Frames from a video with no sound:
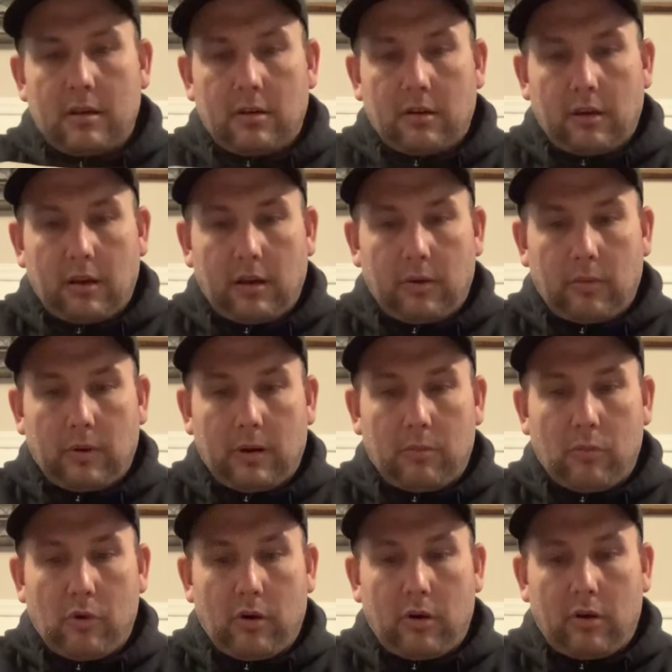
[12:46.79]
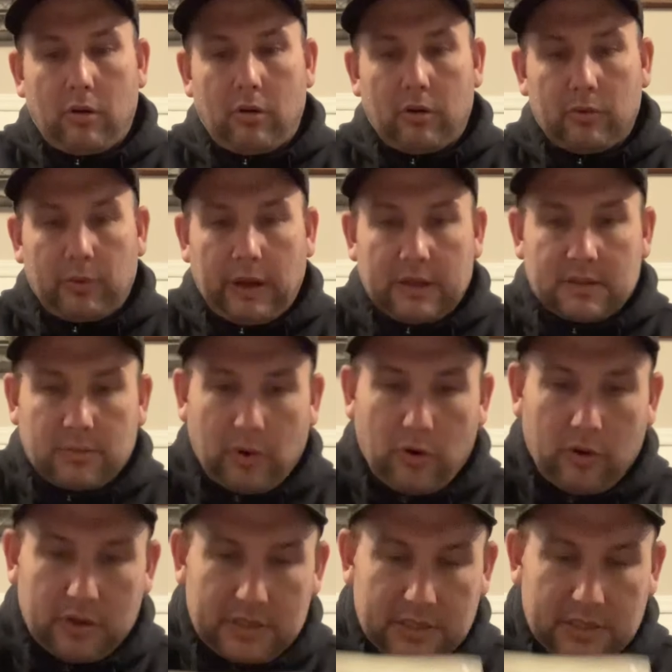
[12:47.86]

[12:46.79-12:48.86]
Okay, we got more gold. We got some gold